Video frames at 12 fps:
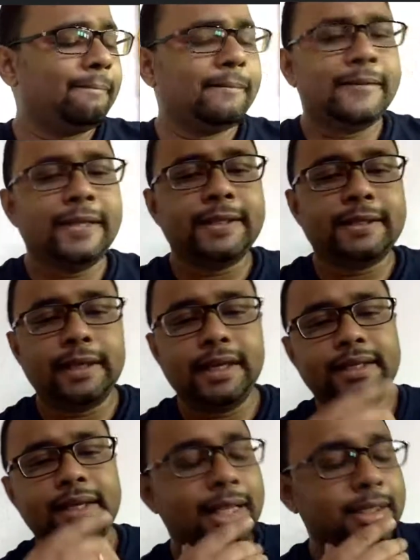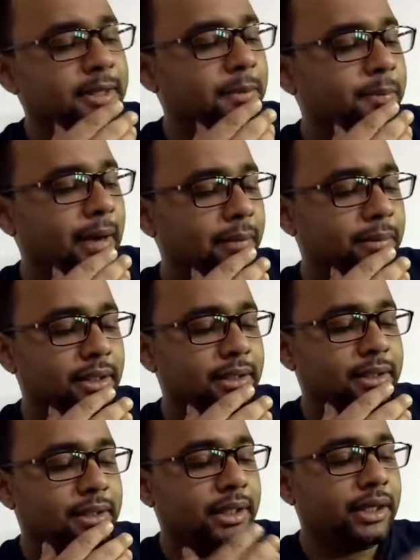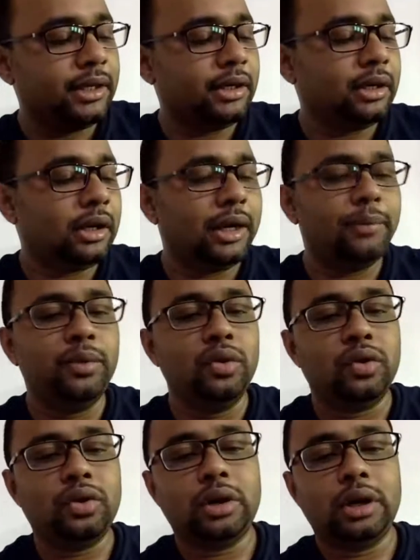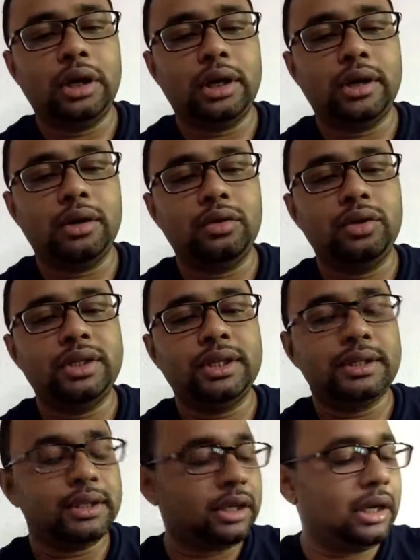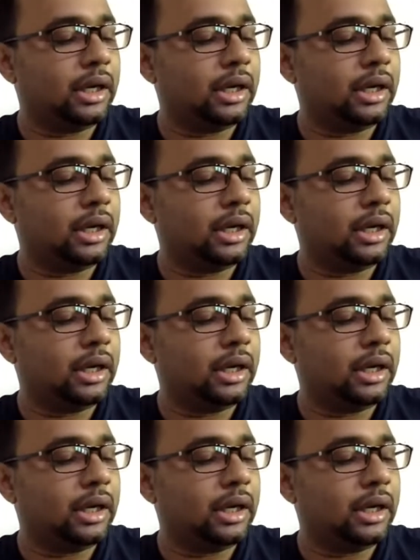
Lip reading: This essay has been published in a book which is